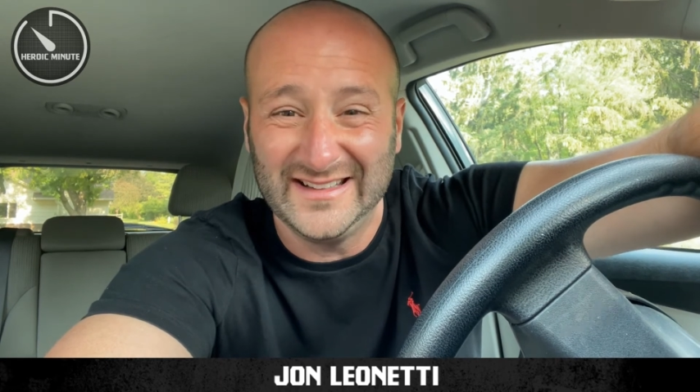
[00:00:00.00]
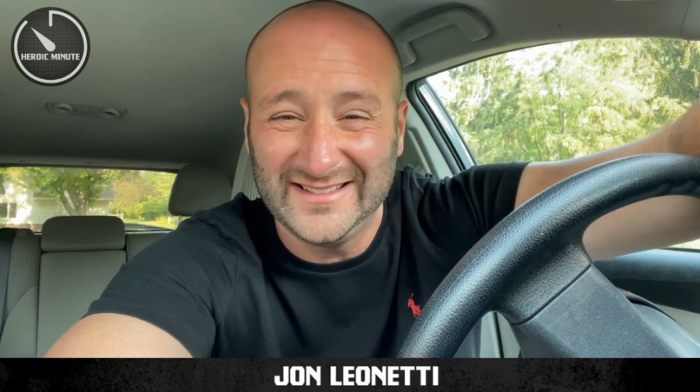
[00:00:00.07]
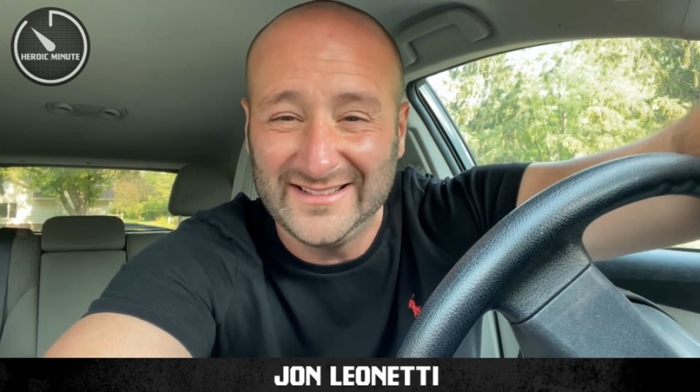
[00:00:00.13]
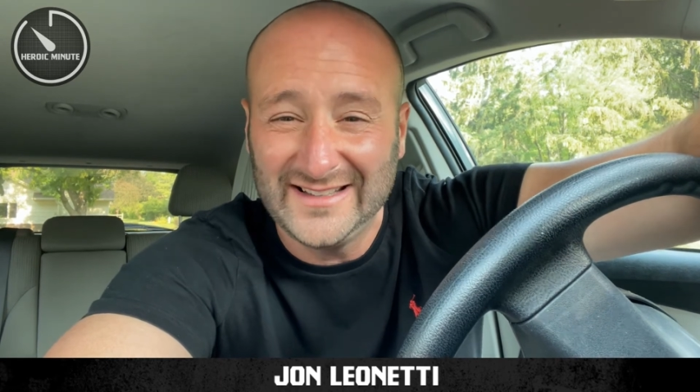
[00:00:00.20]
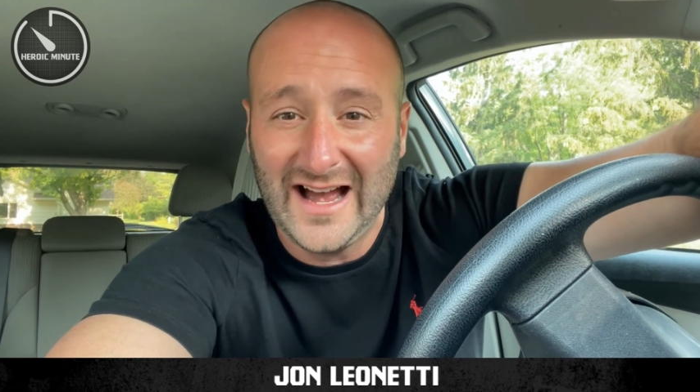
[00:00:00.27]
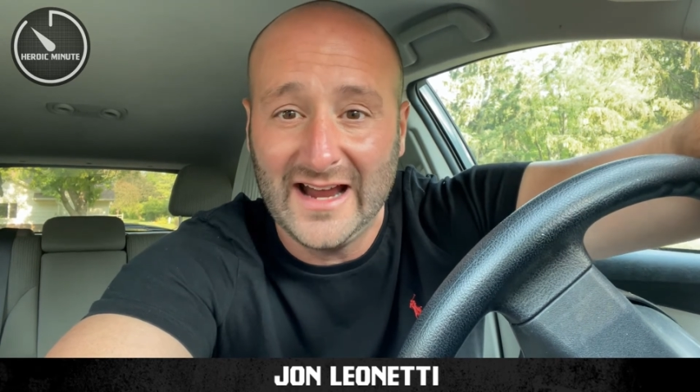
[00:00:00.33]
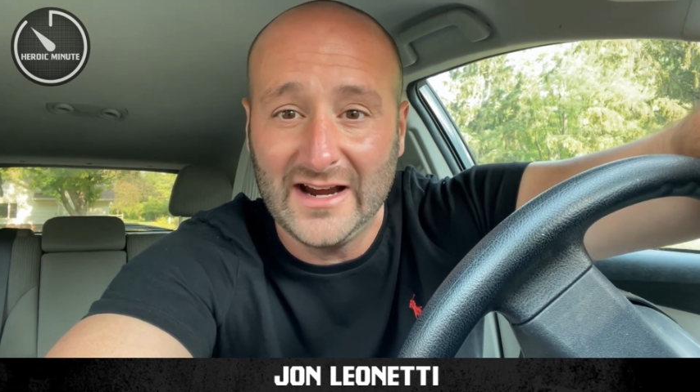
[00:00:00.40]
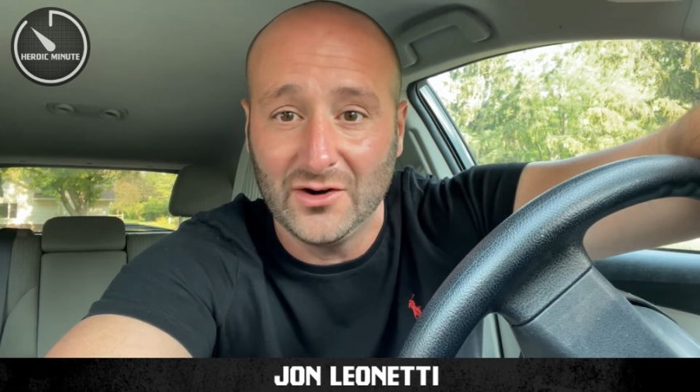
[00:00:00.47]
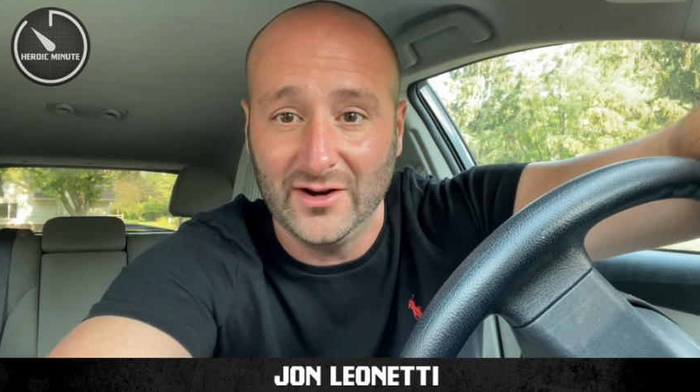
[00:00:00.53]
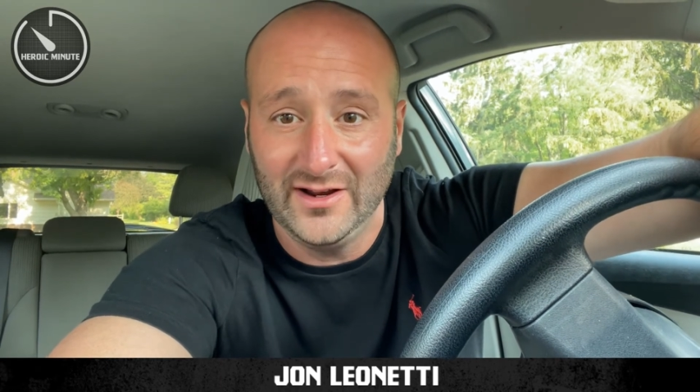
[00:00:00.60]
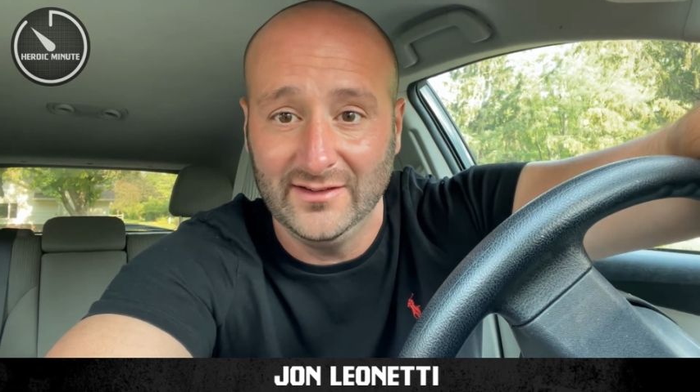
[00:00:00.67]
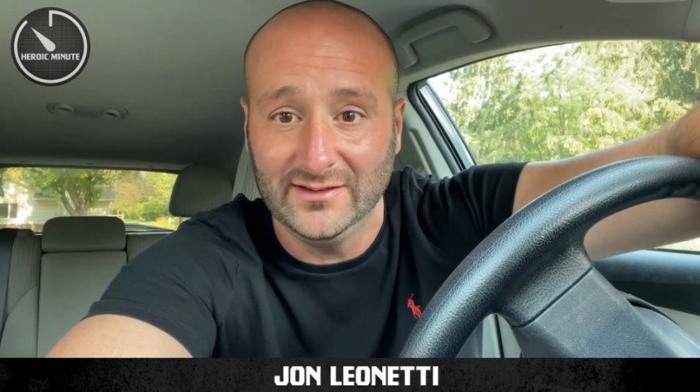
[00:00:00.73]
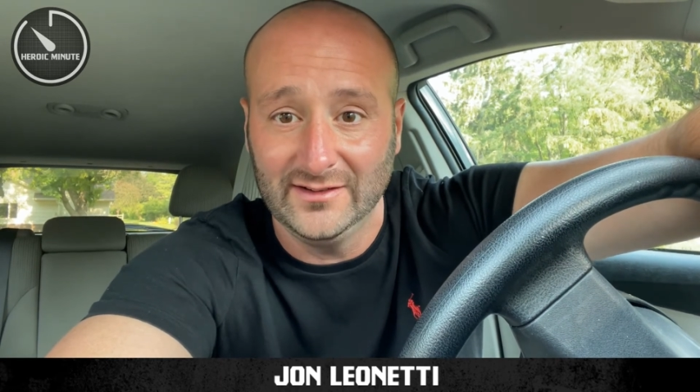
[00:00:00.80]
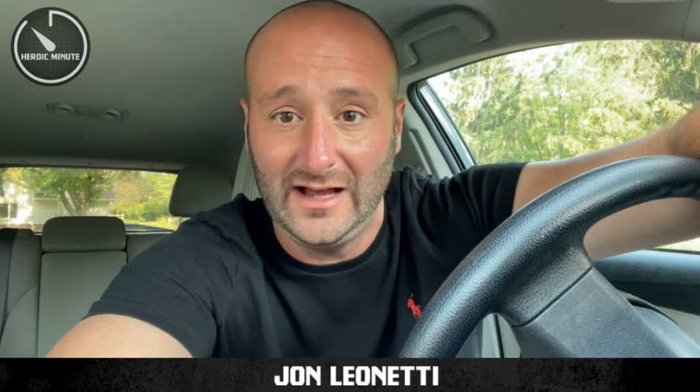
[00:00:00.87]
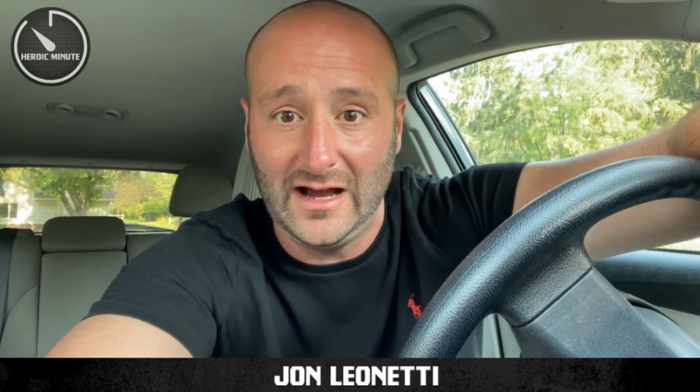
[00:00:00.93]
desire
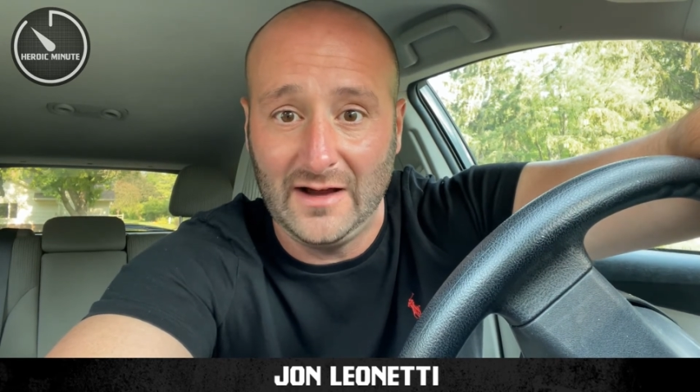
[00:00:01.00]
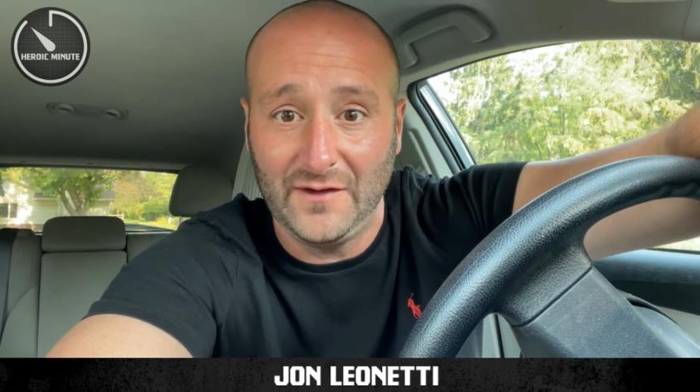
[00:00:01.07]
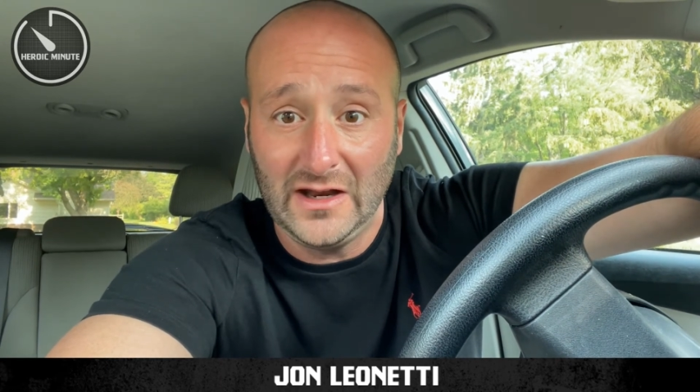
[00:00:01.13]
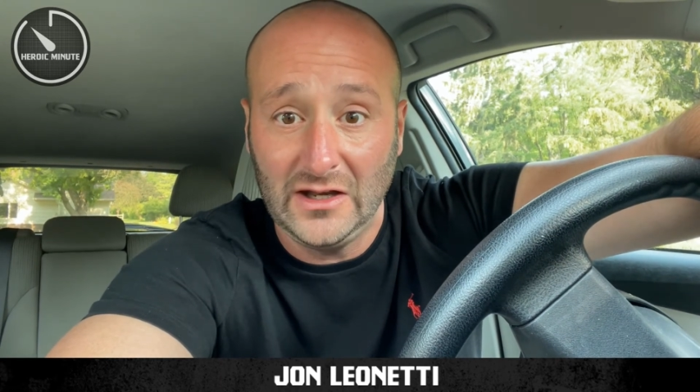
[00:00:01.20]
His love,